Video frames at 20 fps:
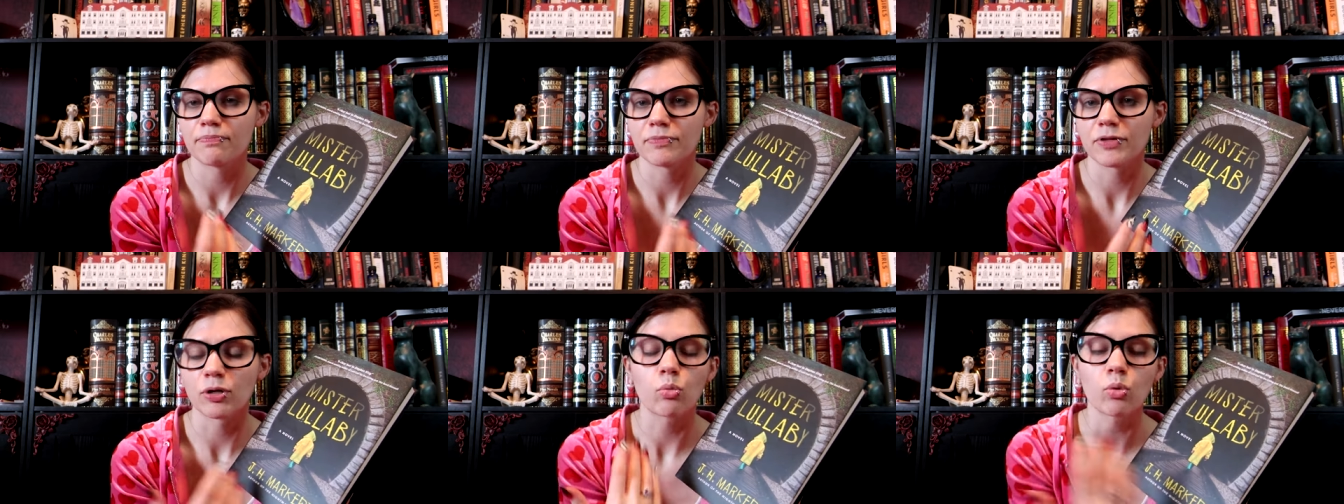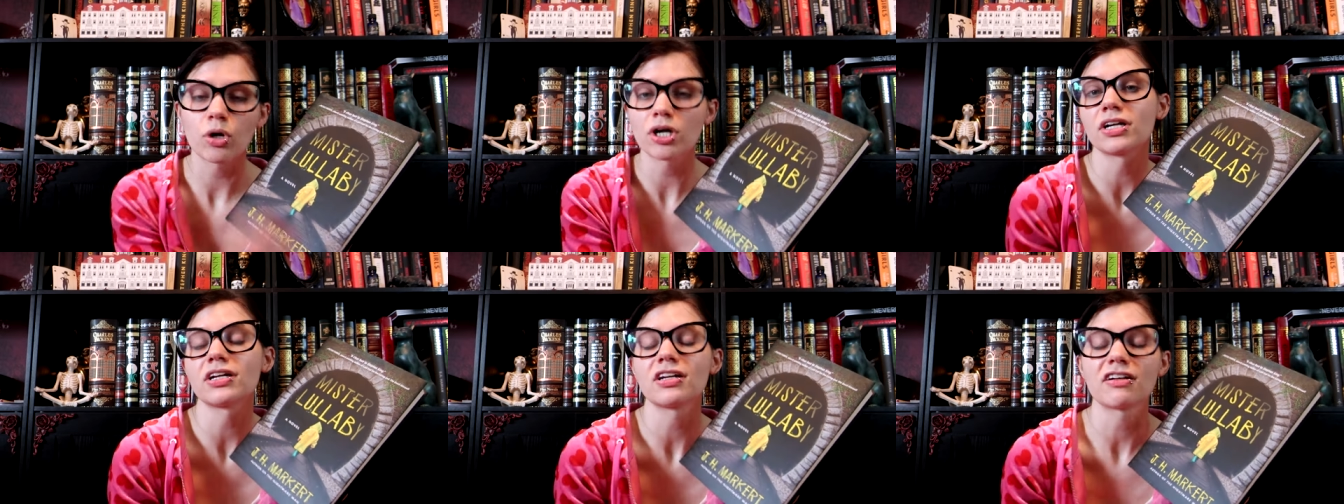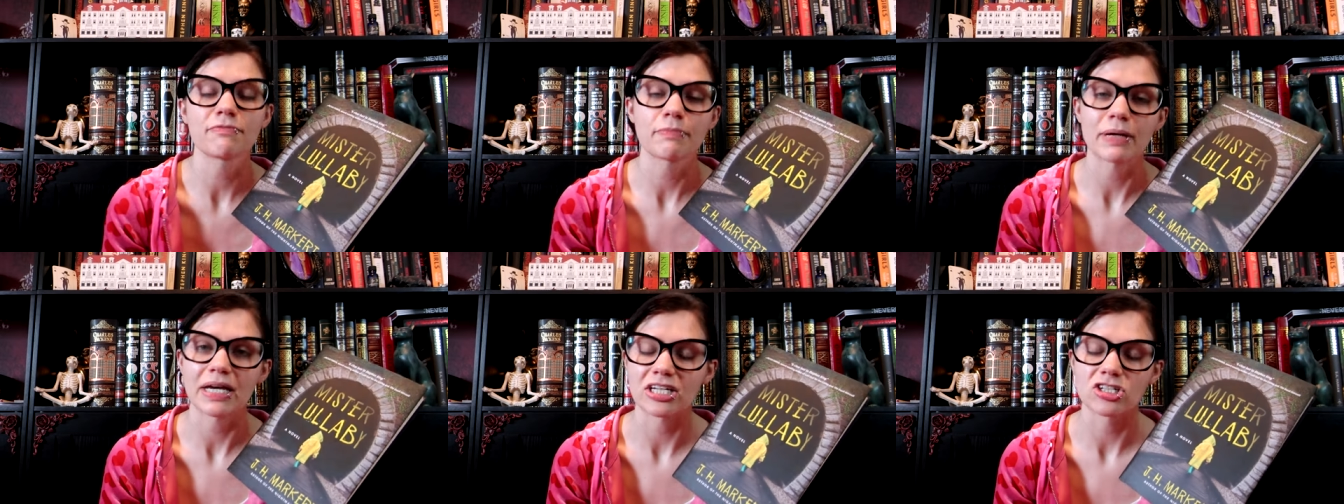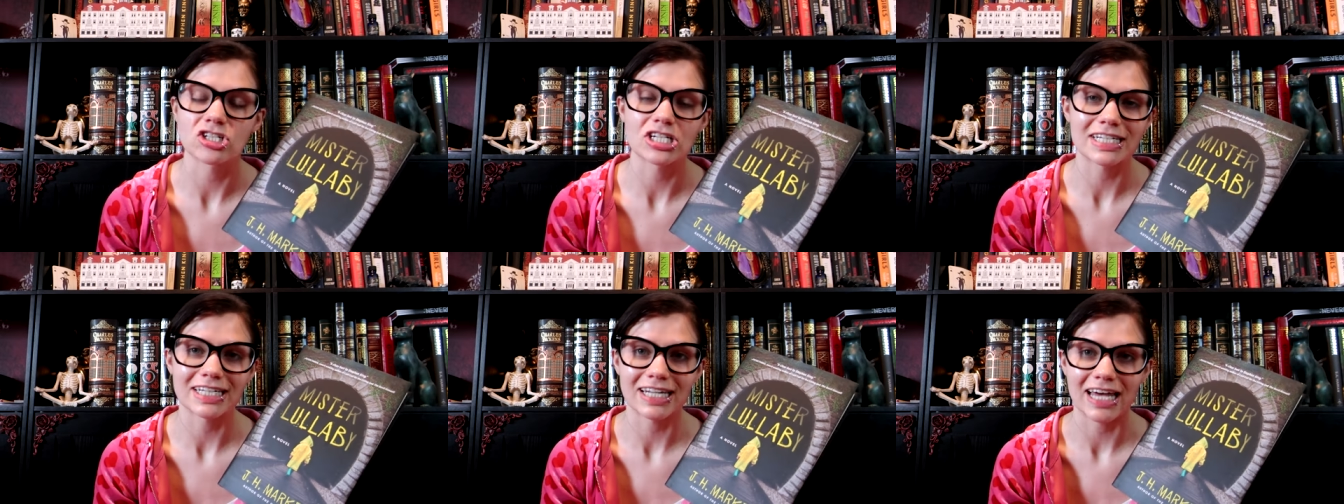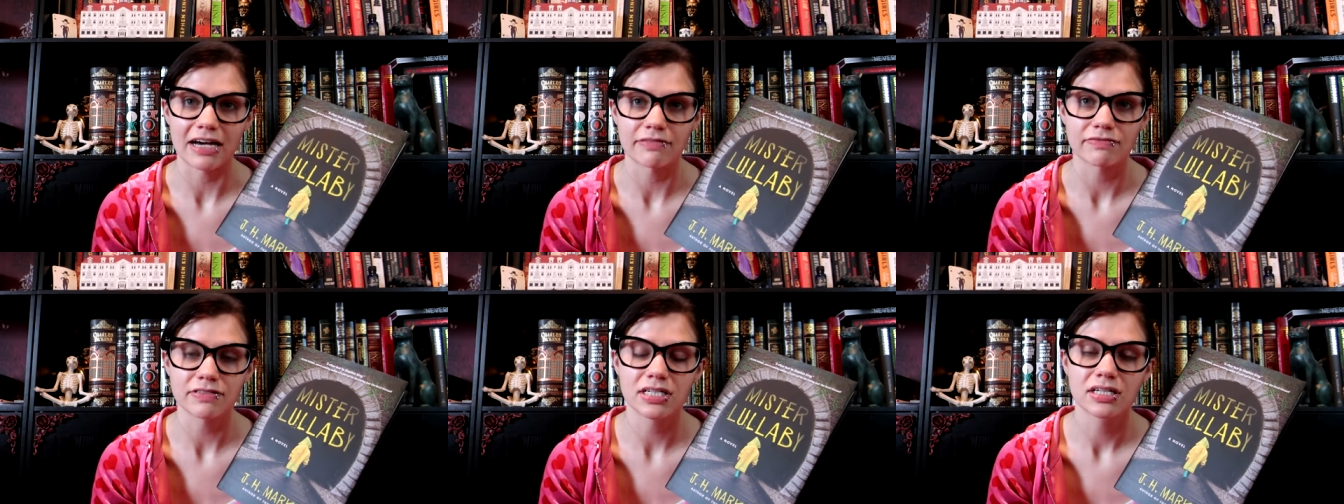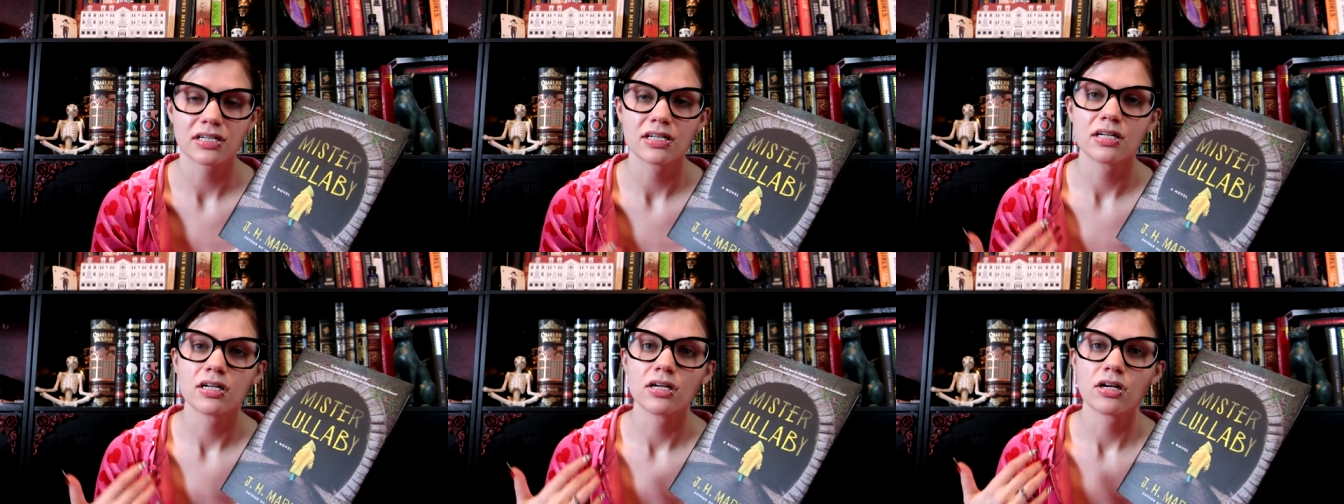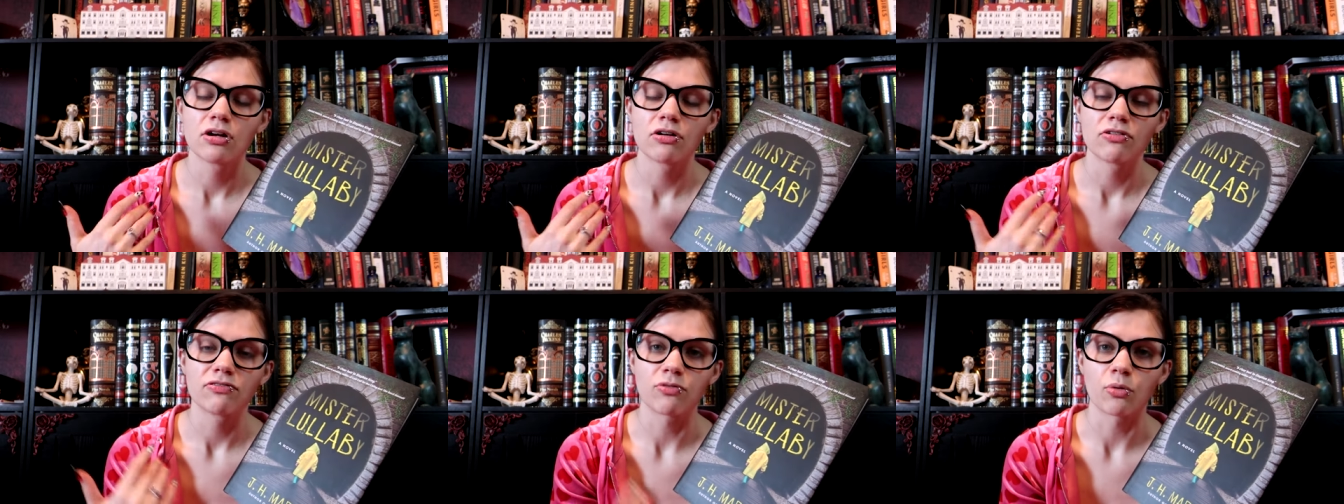there weren't enough pages left
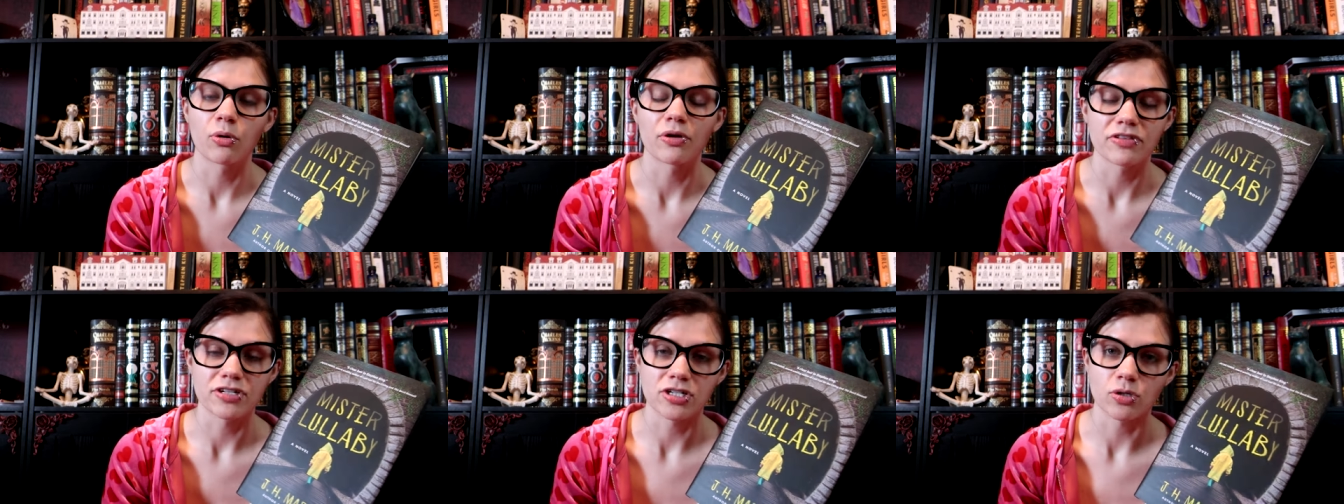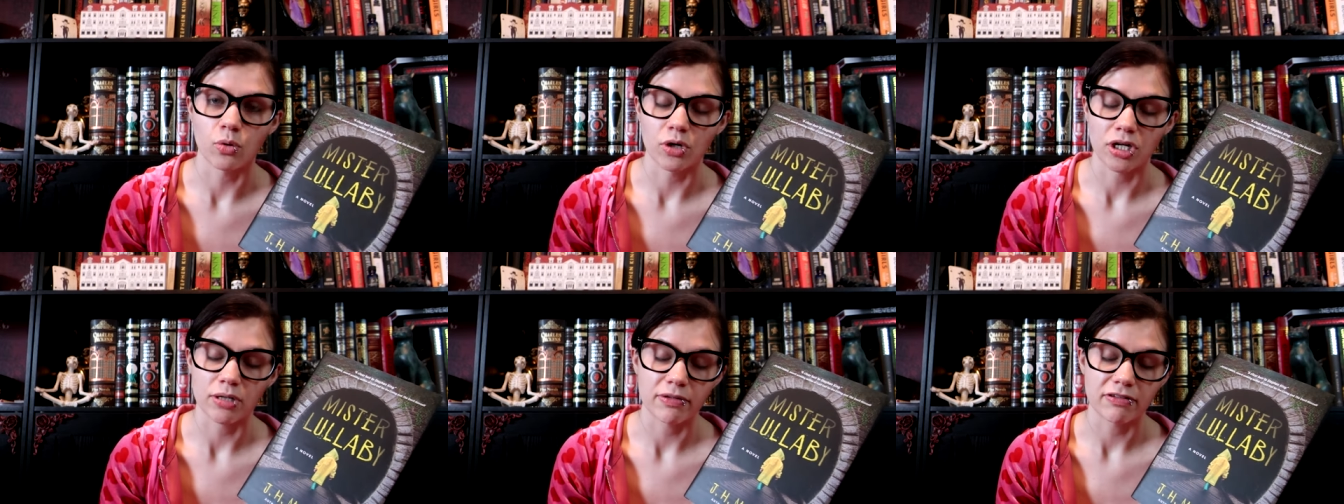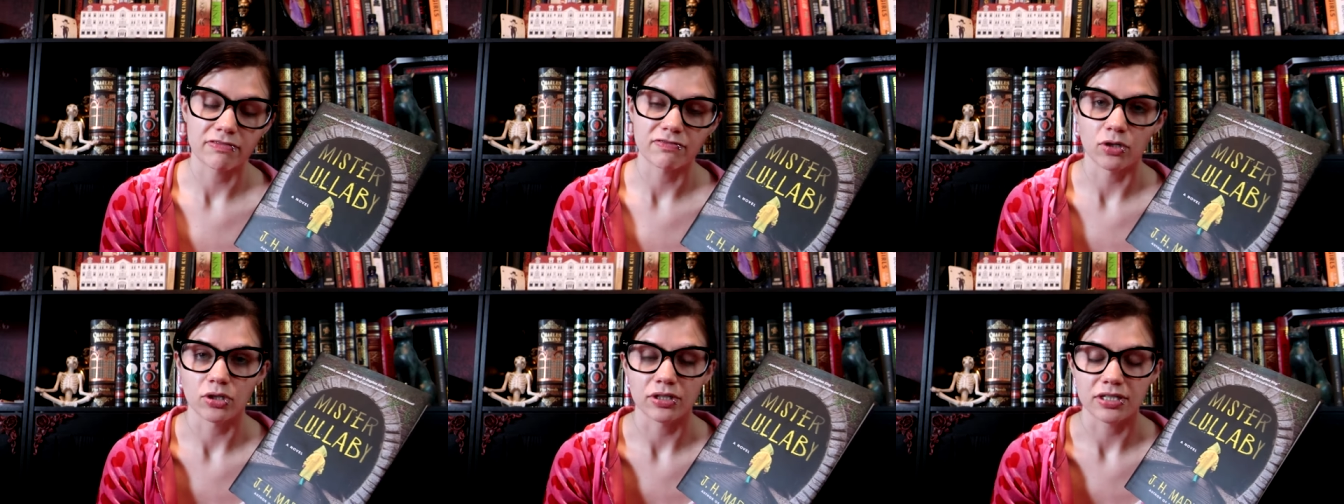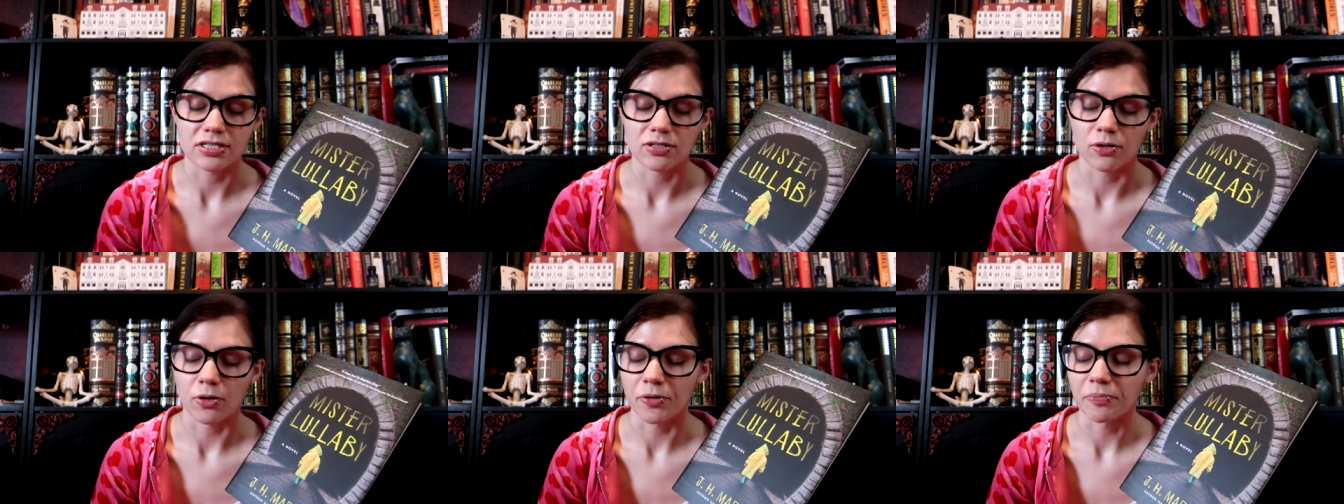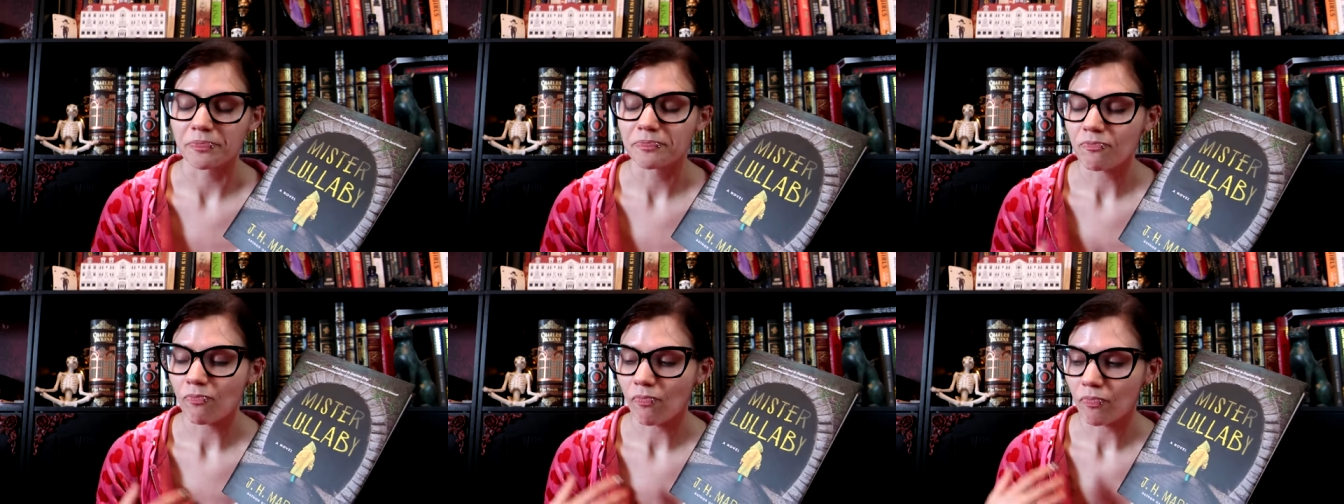for the story to be fully told.